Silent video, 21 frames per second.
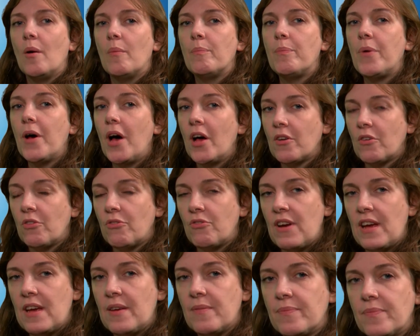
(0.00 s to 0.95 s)

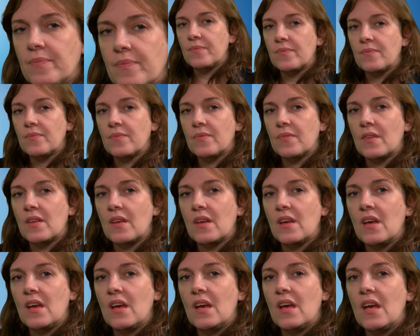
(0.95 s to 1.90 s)
Burglary.
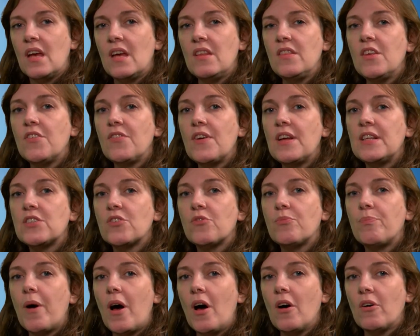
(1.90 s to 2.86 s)
In the offence
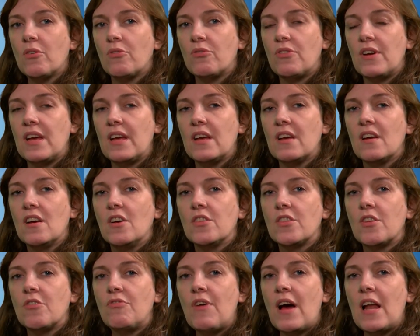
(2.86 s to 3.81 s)
of burglary,
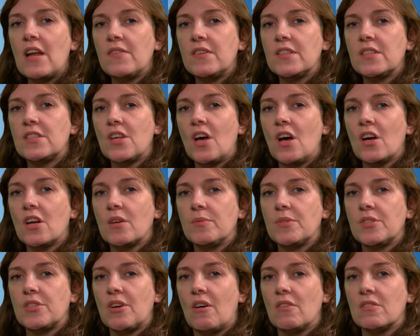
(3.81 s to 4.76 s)
the relevant
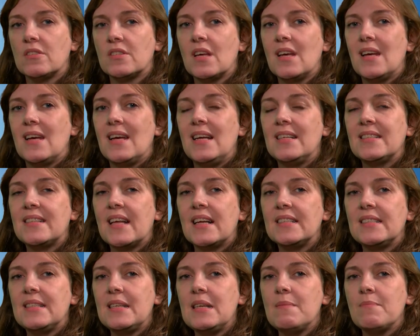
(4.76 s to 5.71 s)
circumstance is
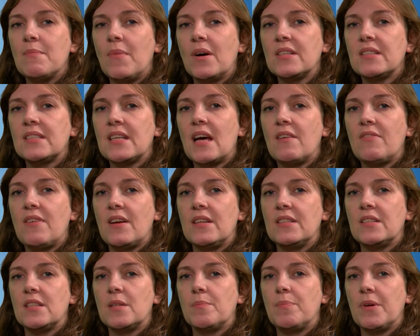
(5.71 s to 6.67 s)
that D must have
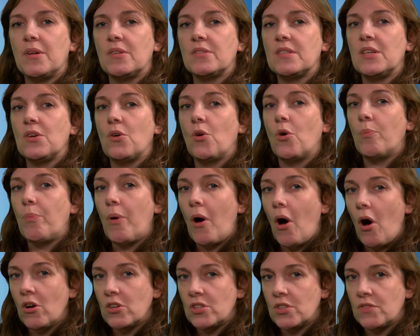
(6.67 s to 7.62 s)
entered the building or
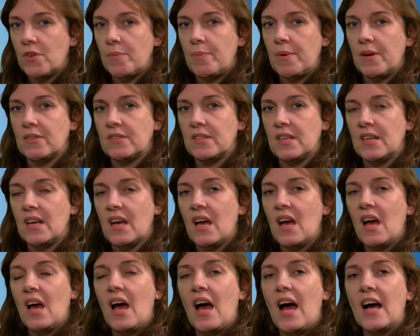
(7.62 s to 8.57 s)
part of the building
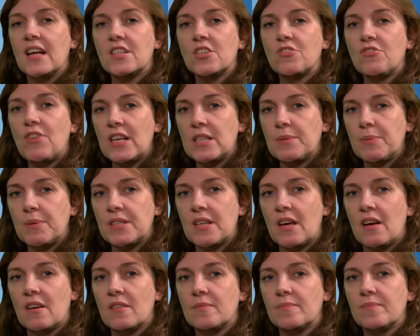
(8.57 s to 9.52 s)
as a trespasser.